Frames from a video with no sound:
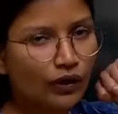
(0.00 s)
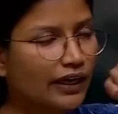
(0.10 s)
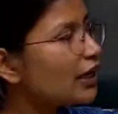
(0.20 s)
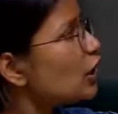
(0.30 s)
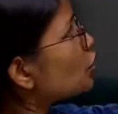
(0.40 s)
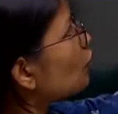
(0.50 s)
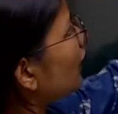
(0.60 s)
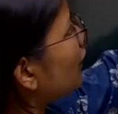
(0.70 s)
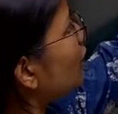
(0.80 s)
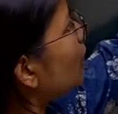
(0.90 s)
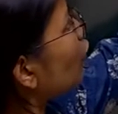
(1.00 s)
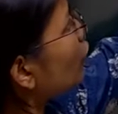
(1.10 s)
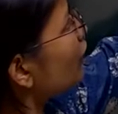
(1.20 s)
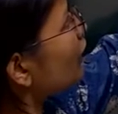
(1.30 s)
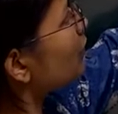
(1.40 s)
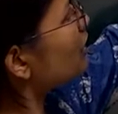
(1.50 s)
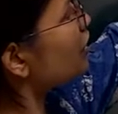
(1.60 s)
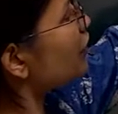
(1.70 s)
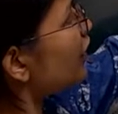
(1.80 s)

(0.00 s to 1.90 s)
Okay, so whatever amount of income he is